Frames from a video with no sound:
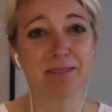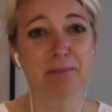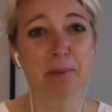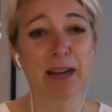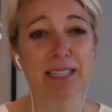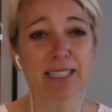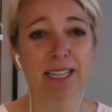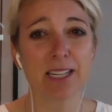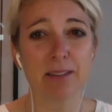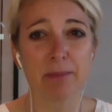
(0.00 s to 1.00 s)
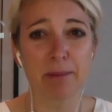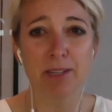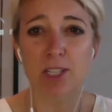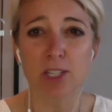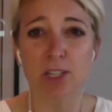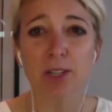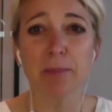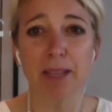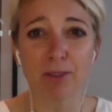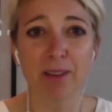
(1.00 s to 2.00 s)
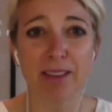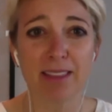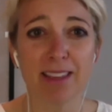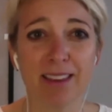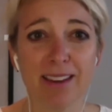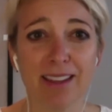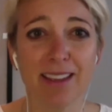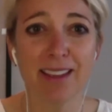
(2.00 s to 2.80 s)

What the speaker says: practicing maybe discernment within